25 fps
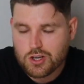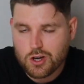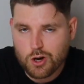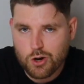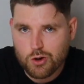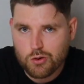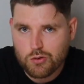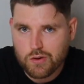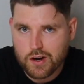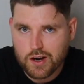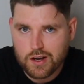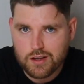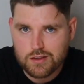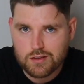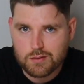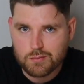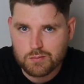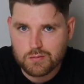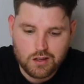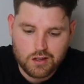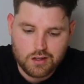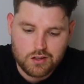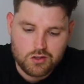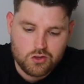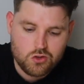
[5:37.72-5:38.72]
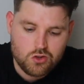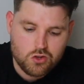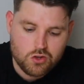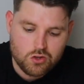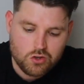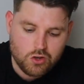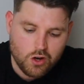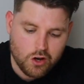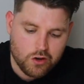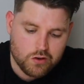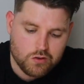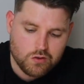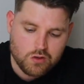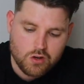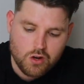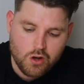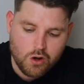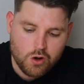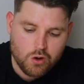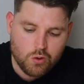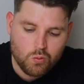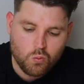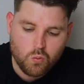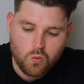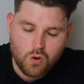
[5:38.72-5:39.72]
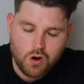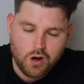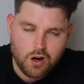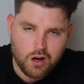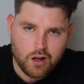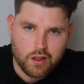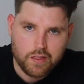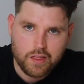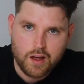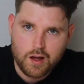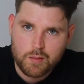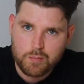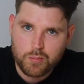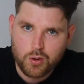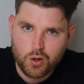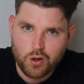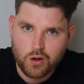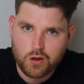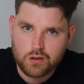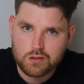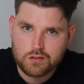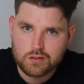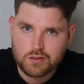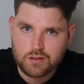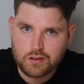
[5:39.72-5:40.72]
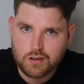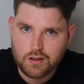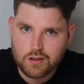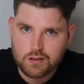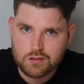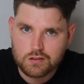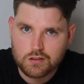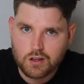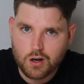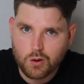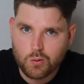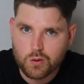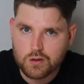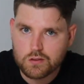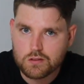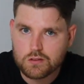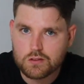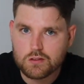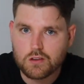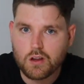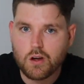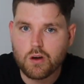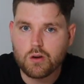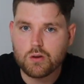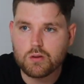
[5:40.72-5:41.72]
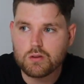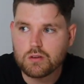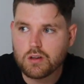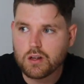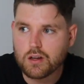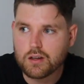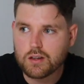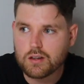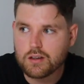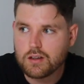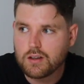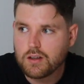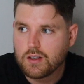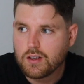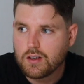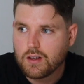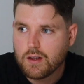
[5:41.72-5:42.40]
go around them. You don't know why that person is going slow. Like,